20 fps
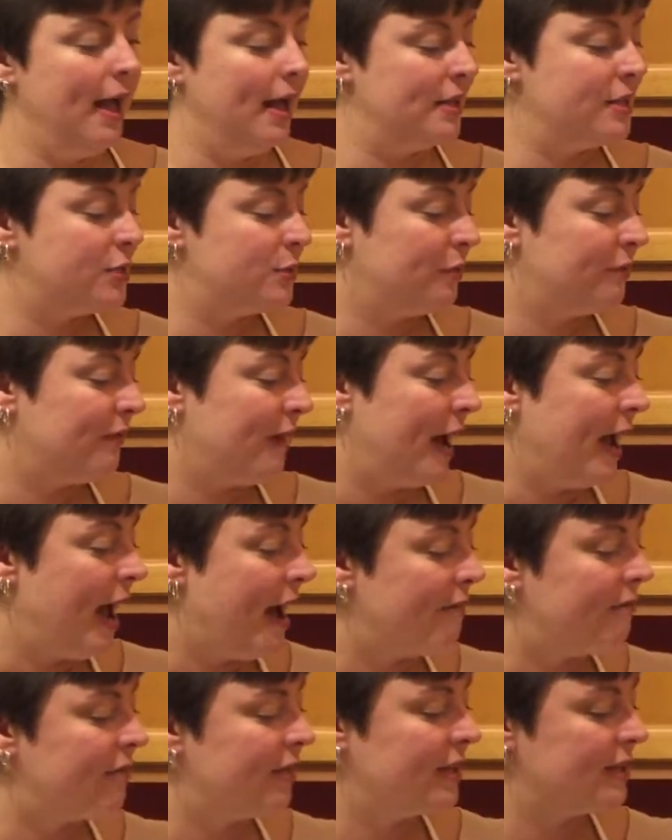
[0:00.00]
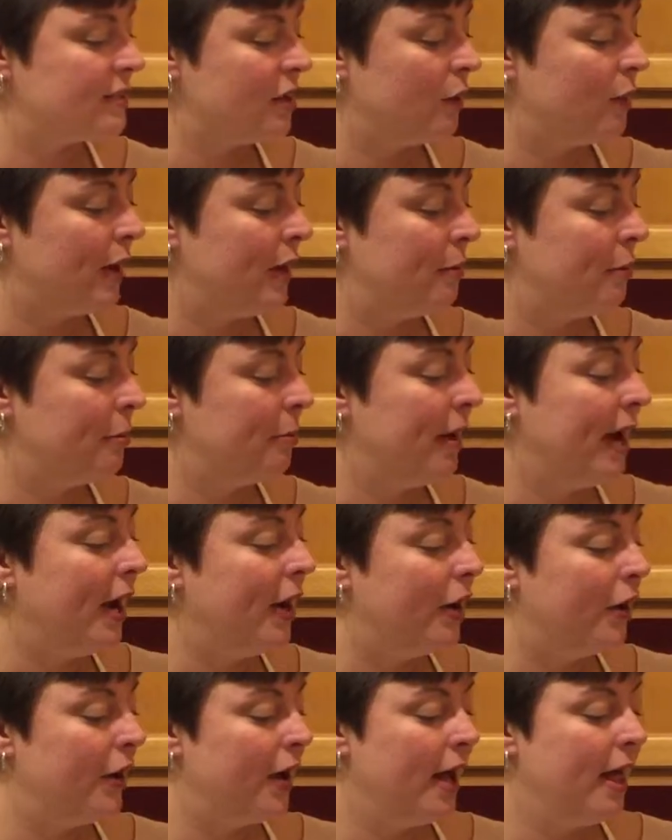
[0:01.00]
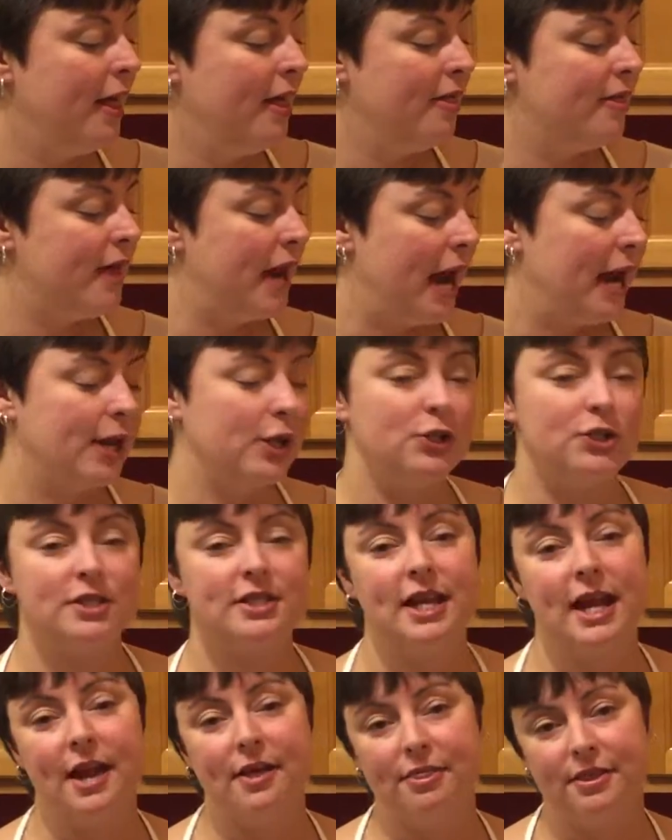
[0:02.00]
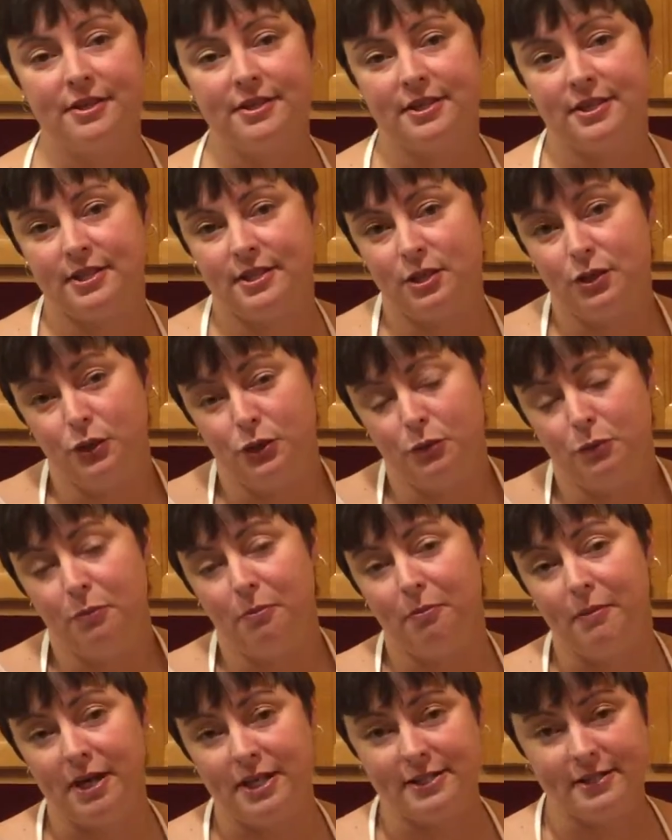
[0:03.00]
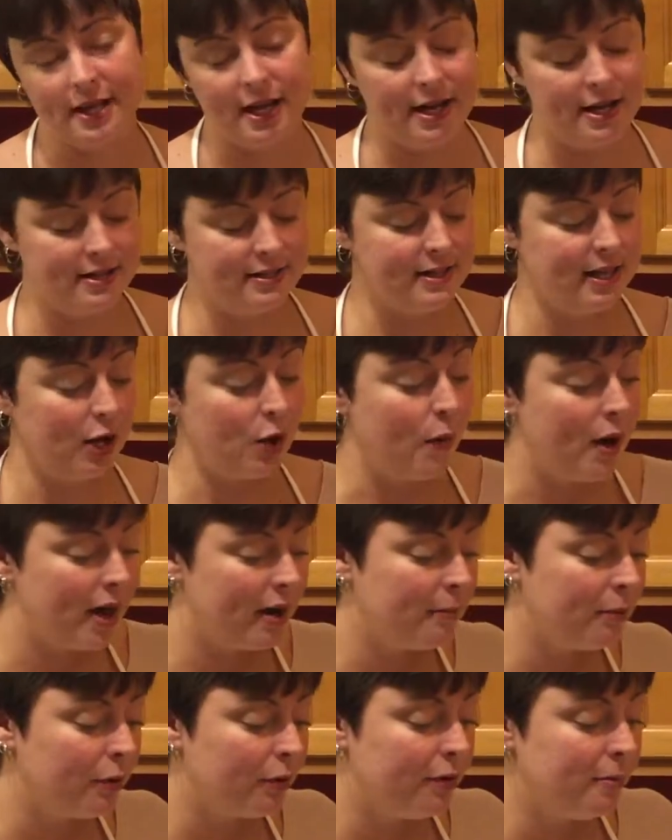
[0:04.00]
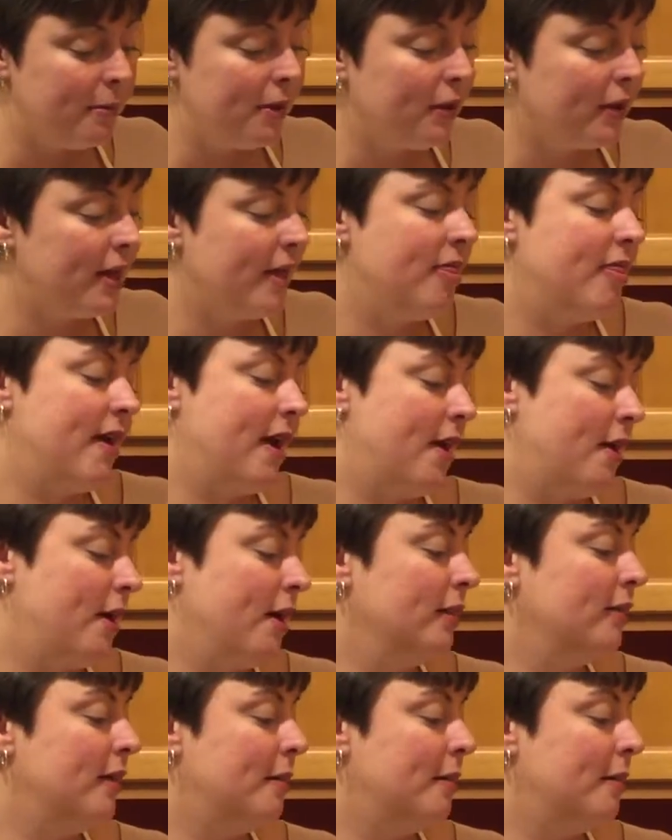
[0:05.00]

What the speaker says: And so if I have things already prepared, then I can just hand this to my son and say, go ahead and pour the milk in there.